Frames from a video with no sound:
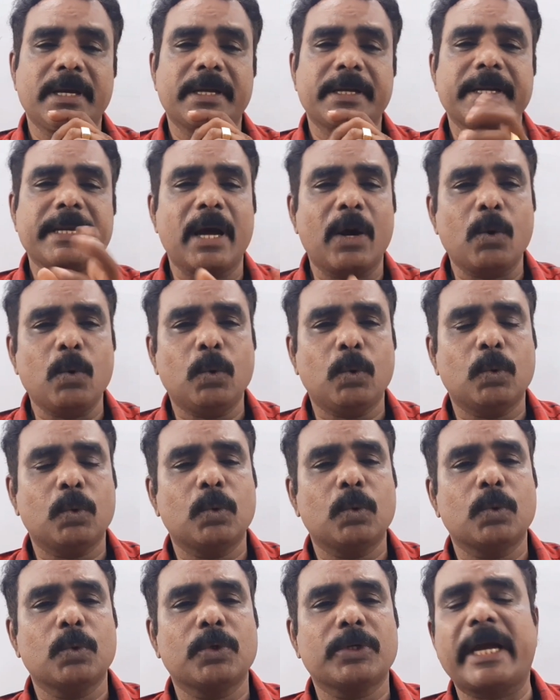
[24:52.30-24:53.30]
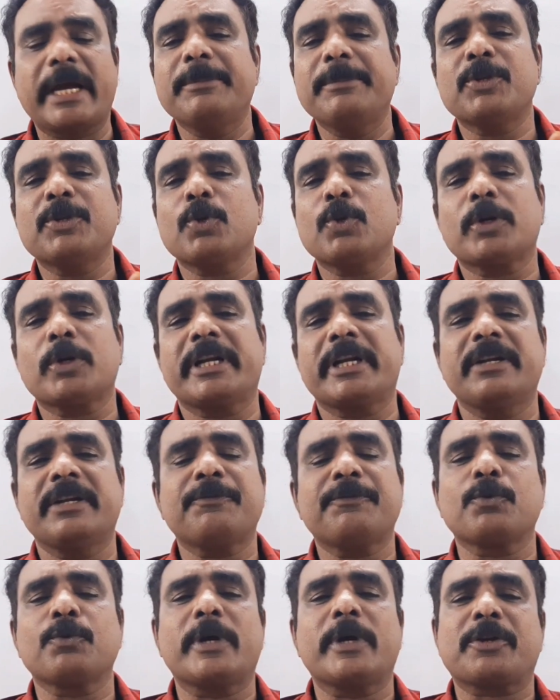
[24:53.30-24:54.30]
Now, time is not
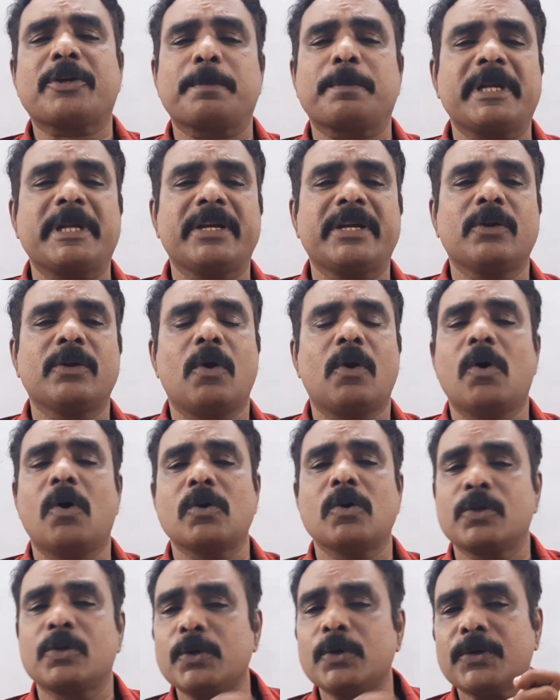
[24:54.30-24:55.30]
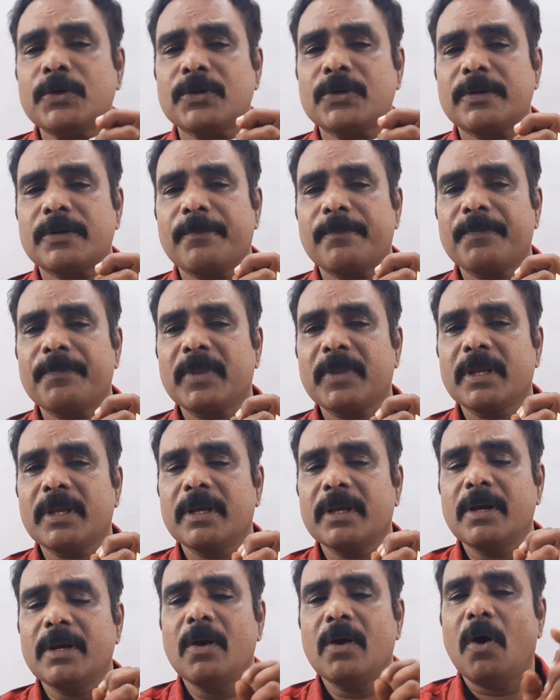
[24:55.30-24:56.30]
enough to explain all those.
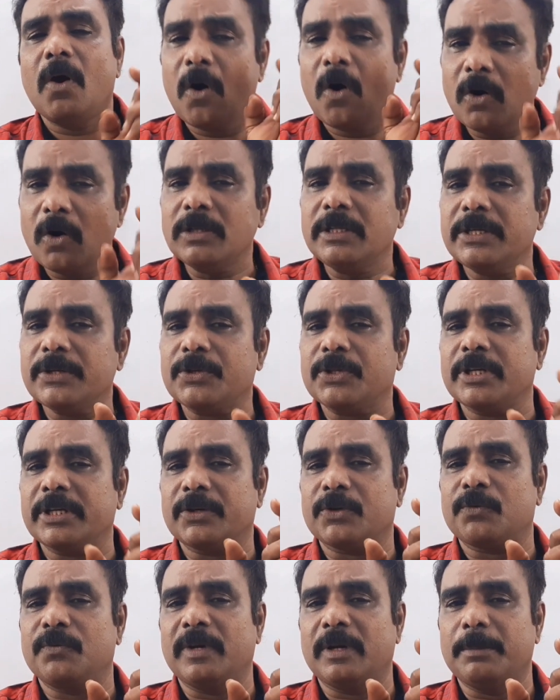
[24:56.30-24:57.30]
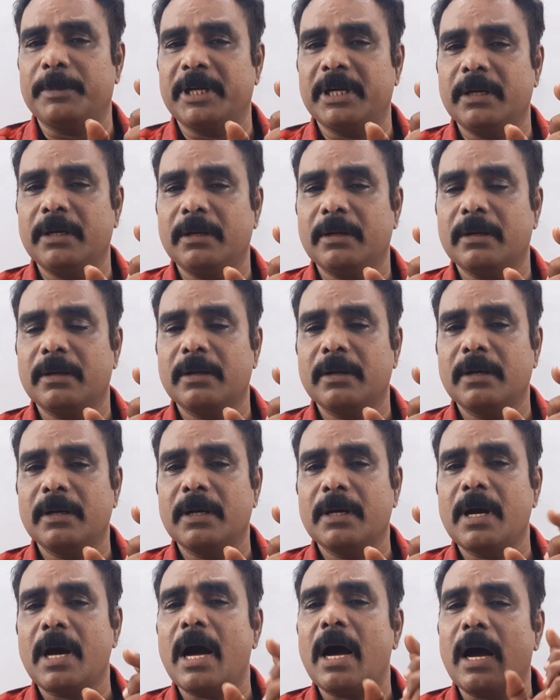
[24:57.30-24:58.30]
All these things will be
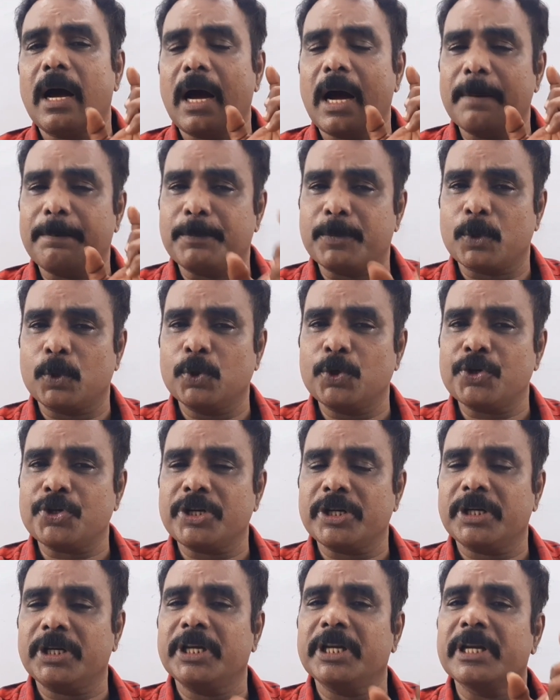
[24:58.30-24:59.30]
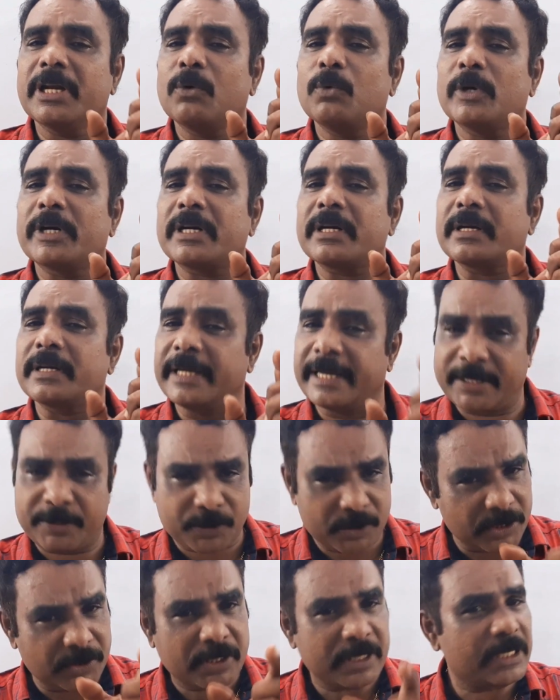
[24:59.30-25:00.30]
approached in our
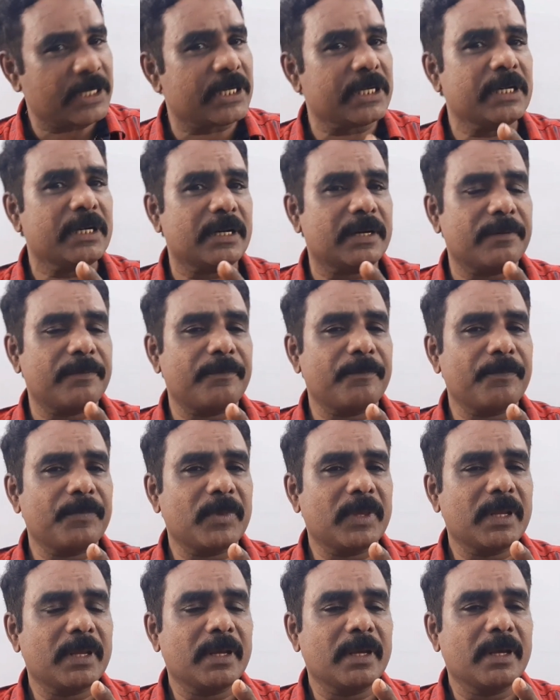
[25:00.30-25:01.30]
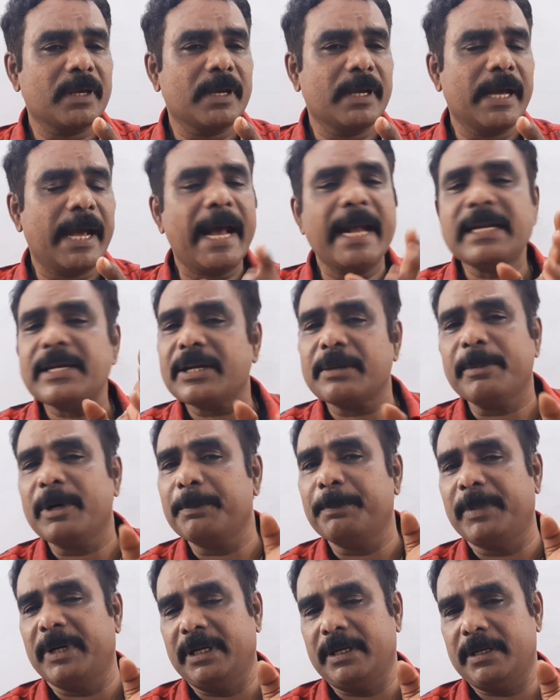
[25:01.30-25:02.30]
next section. And
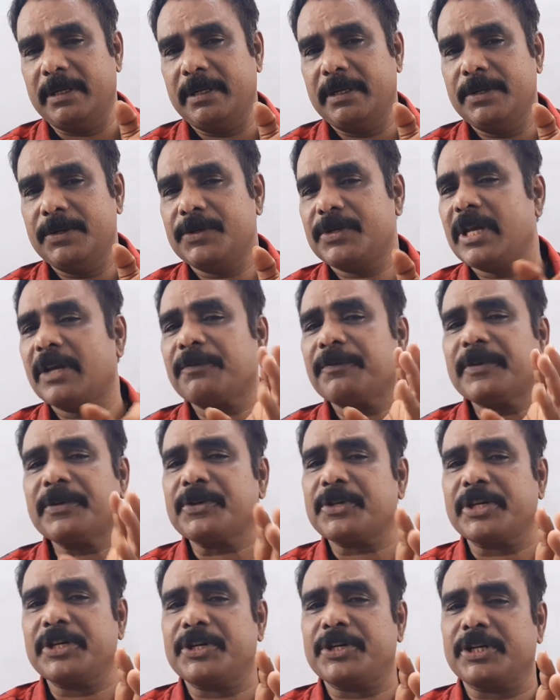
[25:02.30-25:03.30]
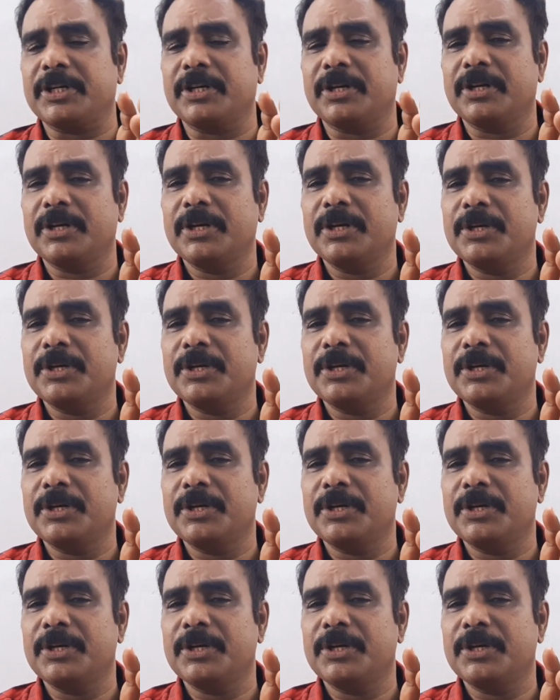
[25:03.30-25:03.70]
remember, surface tension